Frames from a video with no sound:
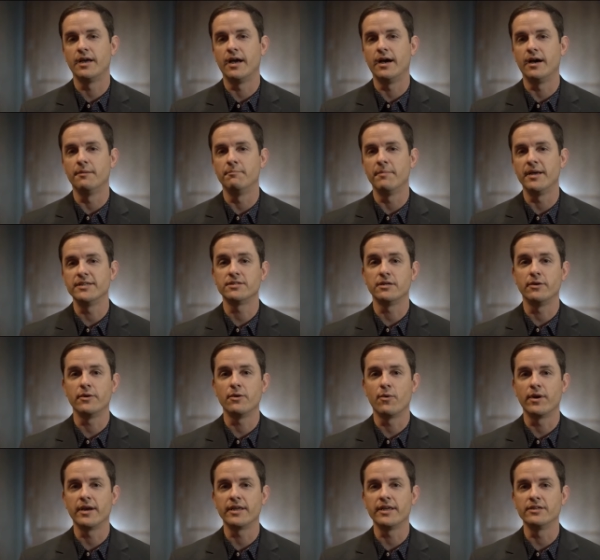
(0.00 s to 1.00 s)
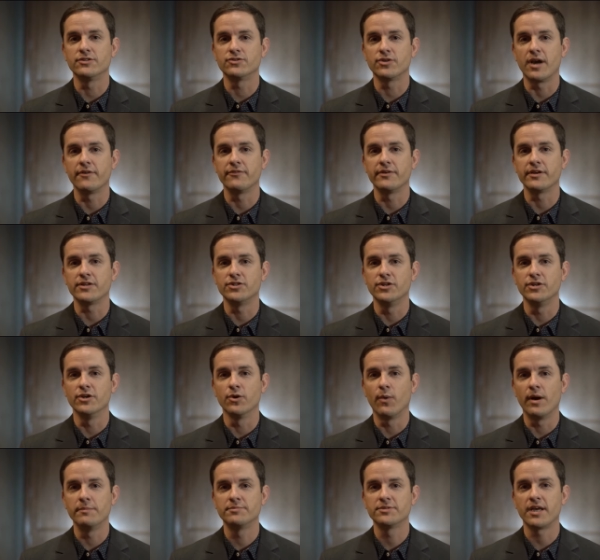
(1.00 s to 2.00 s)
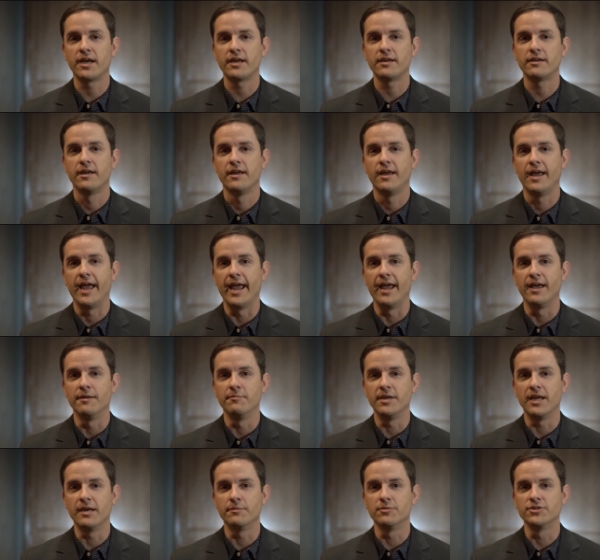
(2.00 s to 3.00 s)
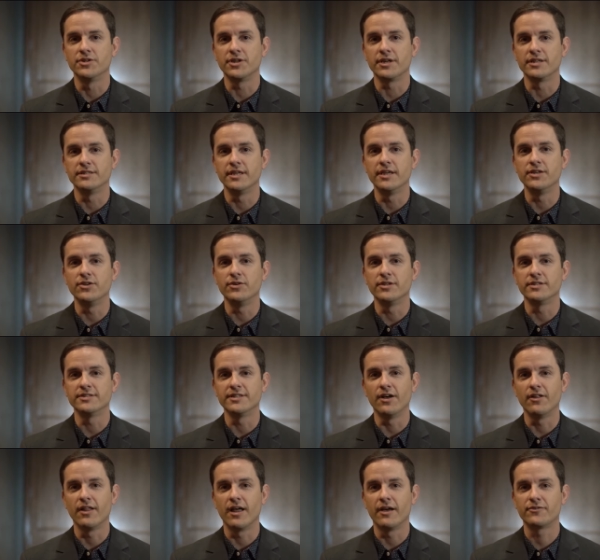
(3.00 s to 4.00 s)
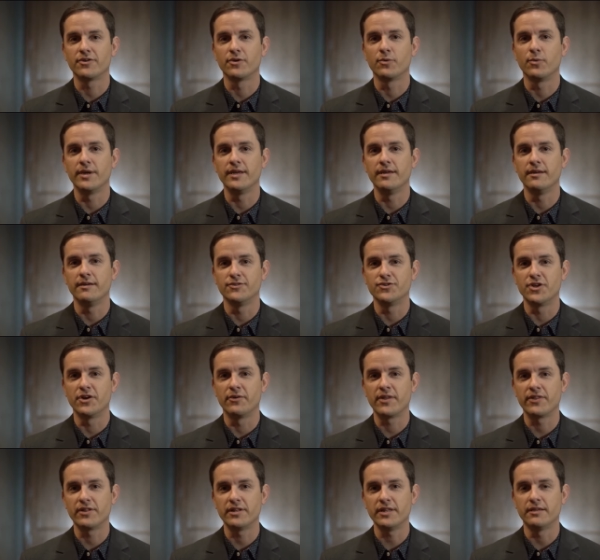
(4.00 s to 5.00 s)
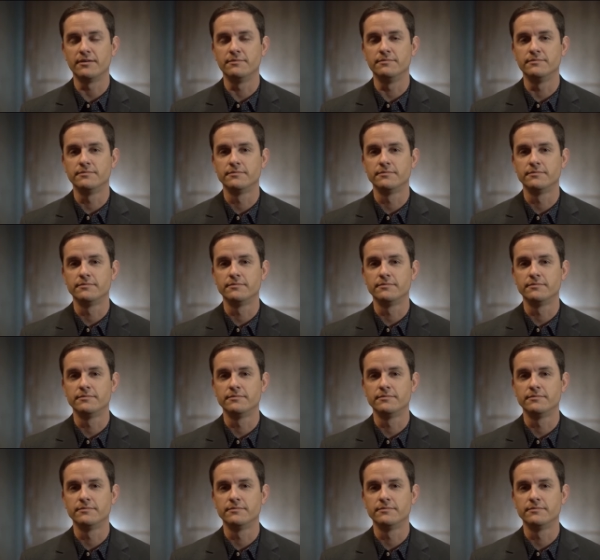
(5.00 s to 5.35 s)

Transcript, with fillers: Uh, basically, we want to get traffic to your website and be able to continue to sell after we generate the lead.